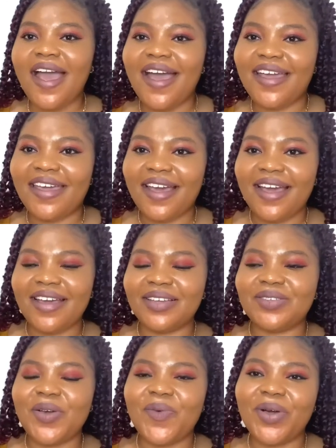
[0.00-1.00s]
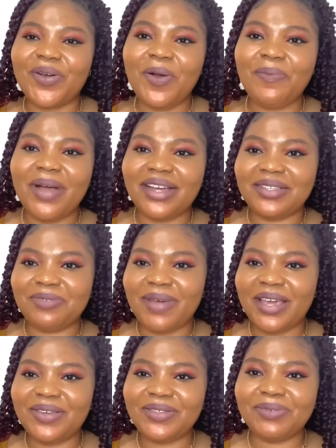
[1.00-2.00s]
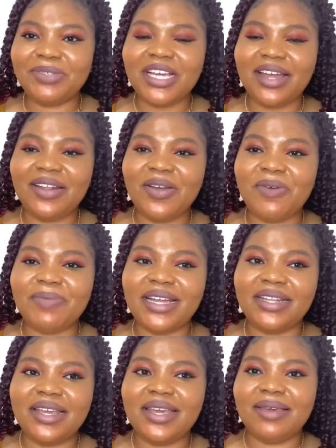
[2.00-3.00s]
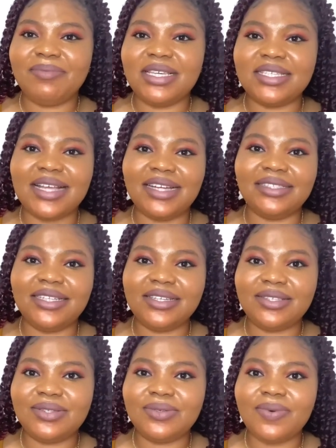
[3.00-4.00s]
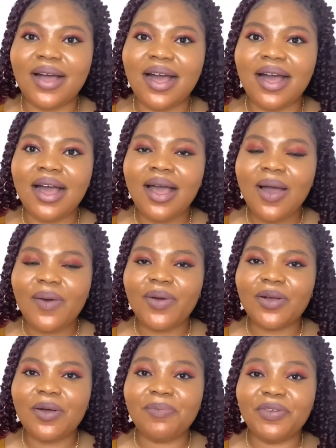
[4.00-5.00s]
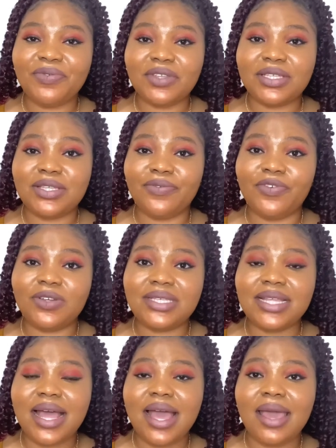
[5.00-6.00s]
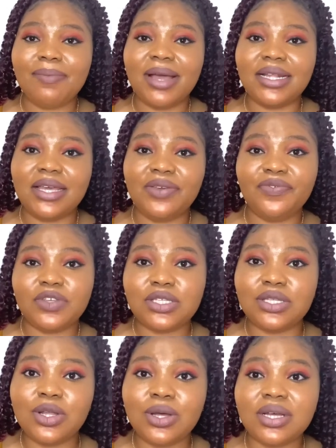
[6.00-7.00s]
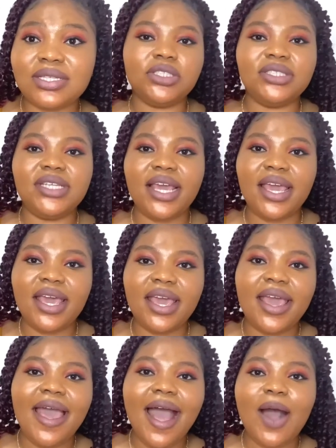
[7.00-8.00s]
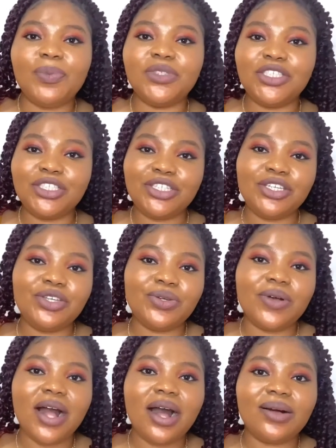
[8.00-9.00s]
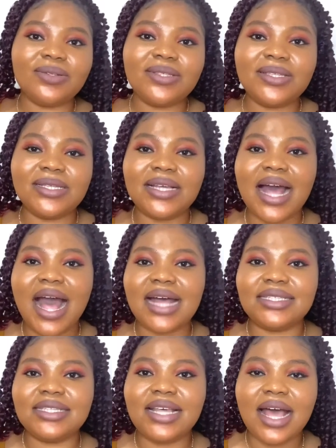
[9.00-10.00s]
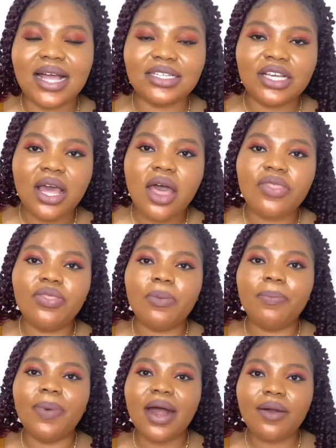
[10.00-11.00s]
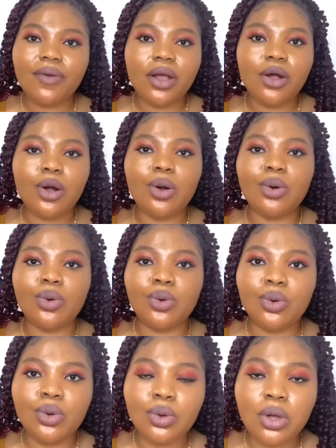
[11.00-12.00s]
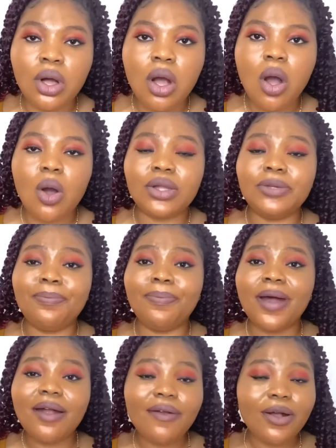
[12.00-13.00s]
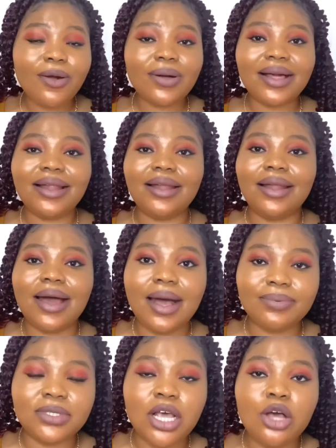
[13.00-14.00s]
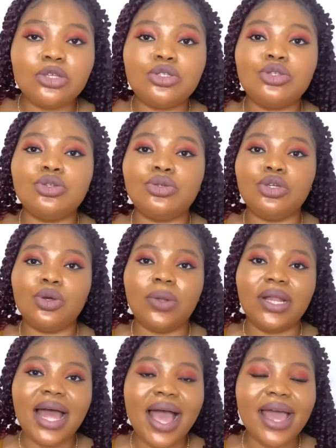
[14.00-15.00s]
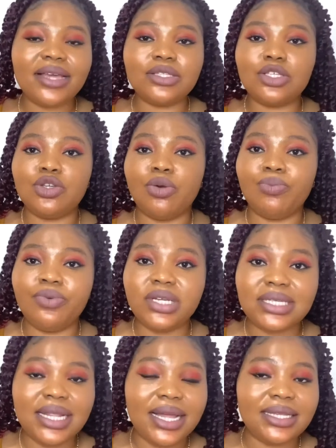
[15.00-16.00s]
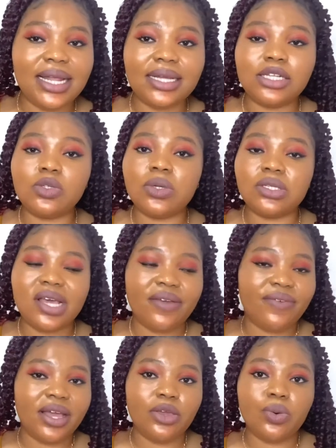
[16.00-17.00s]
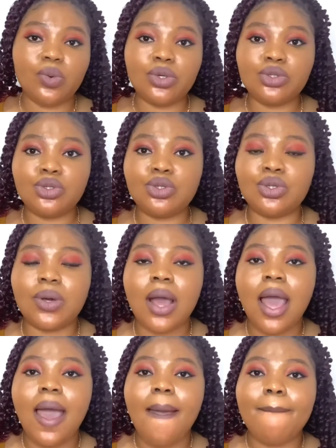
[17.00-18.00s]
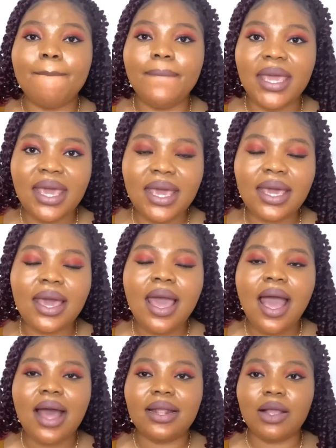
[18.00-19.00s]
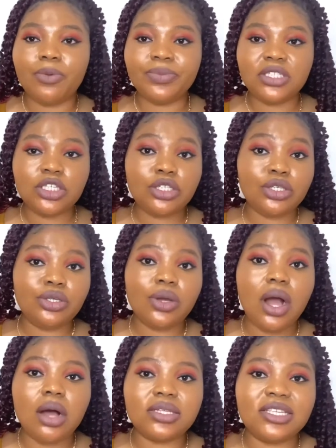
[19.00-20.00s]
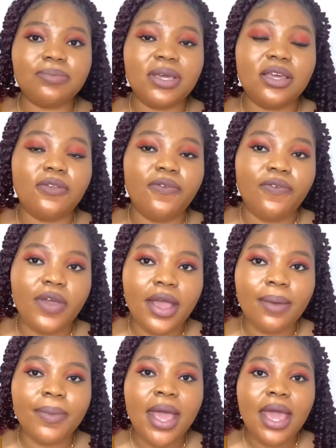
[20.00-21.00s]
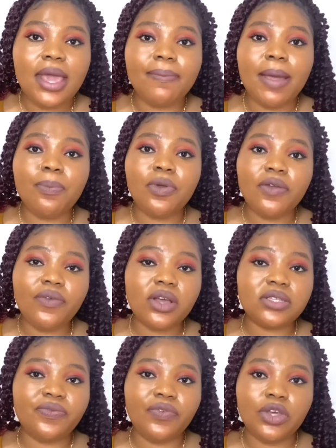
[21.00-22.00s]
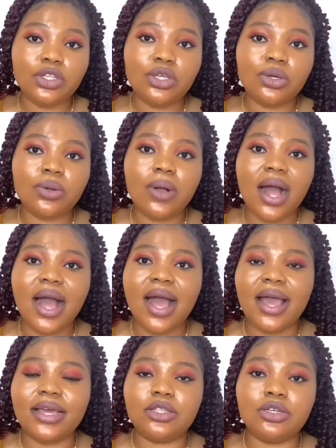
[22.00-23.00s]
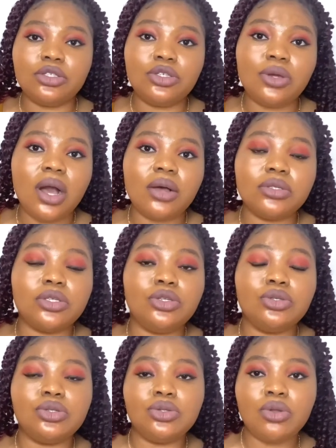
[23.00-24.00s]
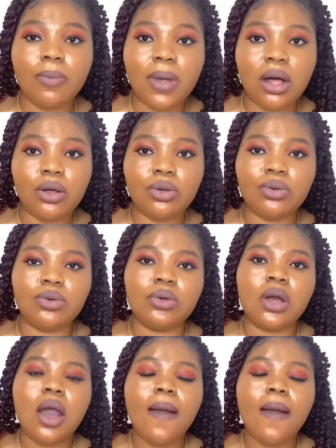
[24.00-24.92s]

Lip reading: Hi guys, welcome back to my YouTube channel. My name is Adesua. Welcome if this is your first time, and if it's not, today I'll be teaching you how to attach the barrel hook or the barrel clasp to your line, to your bracelet, necklace, whatever you want to make. And I'll be teaching you how to make it firm. In my previous video, I taught you how to use normal hook,